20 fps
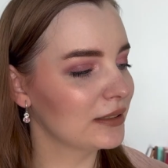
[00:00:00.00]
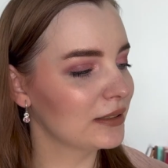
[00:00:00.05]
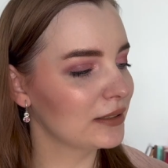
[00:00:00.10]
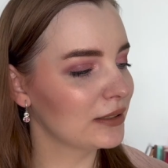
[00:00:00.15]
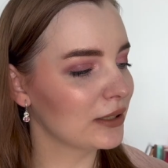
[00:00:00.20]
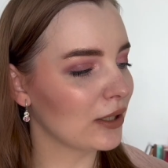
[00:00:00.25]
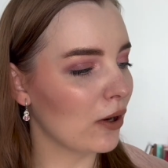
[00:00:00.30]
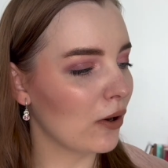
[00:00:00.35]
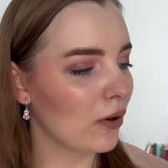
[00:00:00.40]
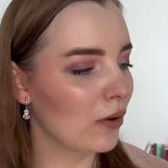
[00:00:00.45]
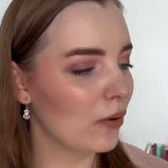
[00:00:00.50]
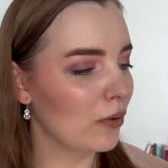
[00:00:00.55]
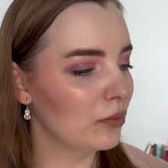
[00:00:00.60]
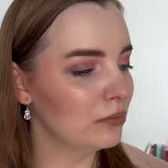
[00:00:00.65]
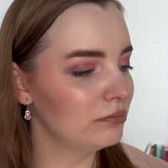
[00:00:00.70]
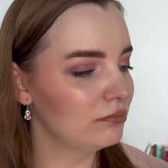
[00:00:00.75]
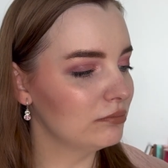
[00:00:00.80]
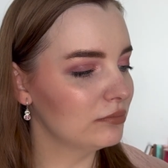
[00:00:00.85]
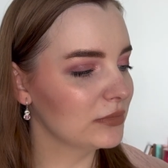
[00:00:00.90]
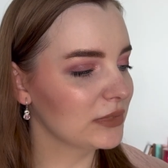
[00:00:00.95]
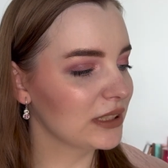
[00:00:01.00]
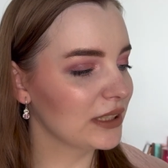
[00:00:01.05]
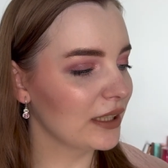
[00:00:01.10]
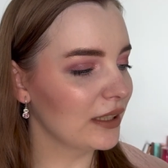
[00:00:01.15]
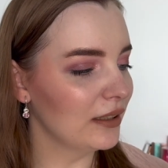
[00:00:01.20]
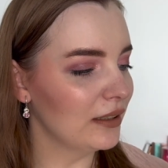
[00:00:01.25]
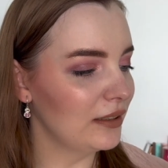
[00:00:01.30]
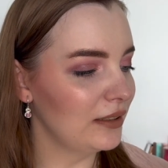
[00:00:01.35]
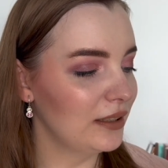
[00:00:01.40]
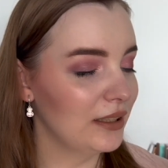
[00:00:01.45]
So
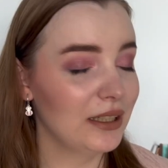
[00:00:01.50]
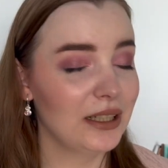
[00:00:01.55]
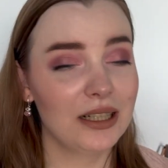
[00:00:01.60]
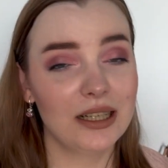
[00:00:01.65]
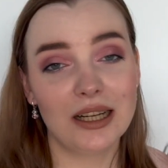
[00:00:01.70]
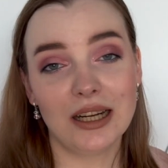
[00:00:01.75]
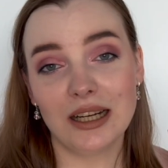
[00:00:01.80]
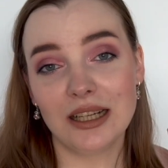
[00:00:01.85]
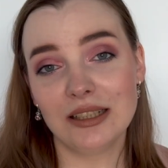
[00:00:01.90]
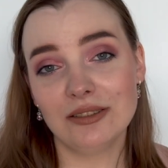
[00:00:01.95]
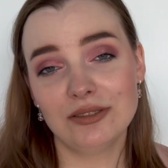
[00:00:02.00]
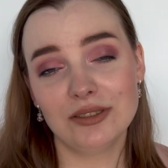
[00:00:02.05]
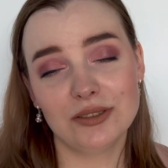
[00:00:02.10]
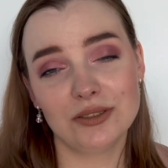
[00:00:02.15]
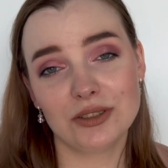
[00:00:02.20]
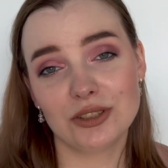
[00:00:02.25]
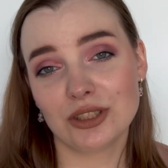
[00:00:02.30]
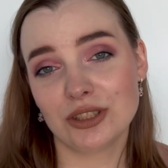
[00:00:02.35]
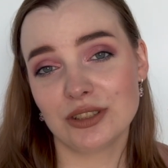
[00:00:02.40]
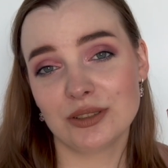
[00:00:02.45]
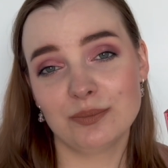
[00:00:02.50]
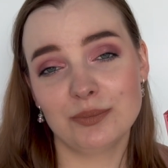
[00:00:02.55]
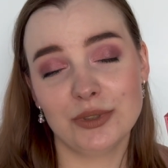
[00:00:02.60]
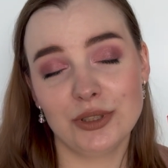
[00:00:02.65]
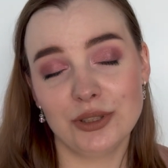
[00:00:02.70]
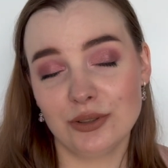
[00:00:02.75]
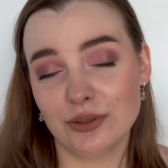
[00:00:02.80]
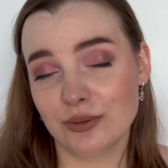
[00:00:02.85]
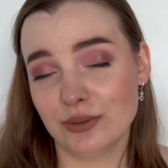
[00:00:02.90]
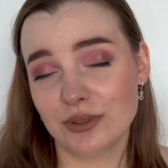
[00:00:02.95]
yeah, I will just be
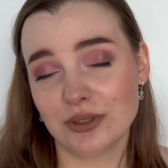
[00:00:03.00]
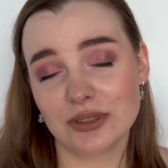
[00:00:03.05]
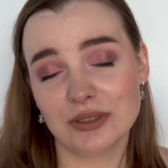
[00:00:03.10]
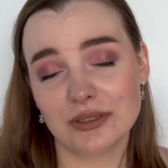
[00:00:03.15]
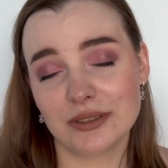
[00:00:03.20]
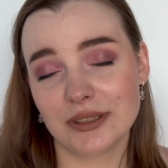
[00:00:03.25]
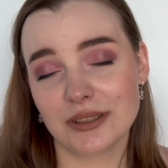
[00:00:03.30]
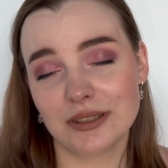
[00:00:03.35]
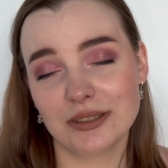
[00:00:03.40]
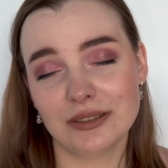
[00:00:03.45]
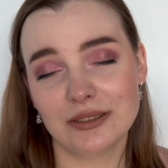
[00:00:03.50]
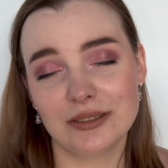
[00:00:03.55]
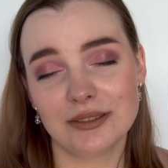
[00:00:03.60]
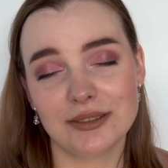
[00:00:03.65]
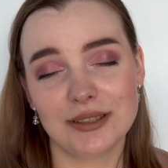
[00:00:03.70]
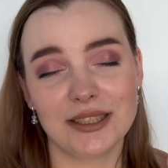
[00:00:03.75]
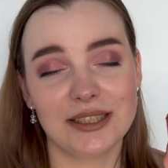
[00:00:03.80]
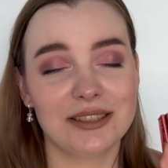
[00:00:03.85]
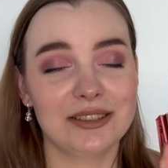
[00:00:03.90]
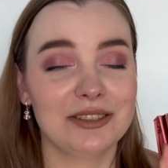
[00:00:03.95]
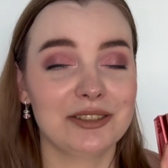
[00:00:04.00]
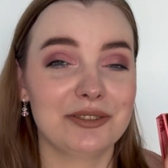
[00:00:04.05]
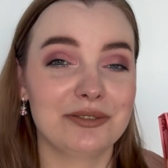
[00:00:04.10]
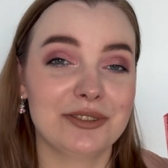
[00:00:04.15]
using it and